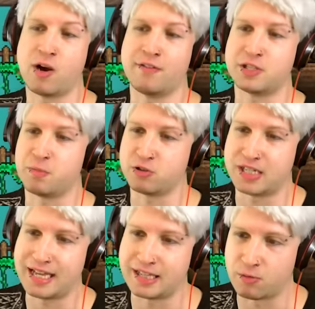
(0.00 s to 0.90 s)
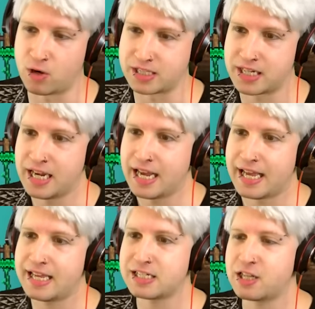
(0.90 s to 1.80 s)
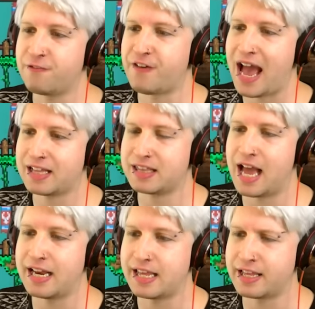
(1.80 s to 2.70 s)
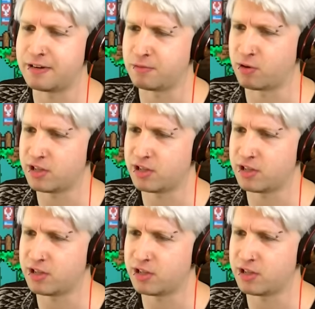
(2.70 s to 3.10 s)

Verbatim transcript: one of his most deadly ones, is the fact that he can...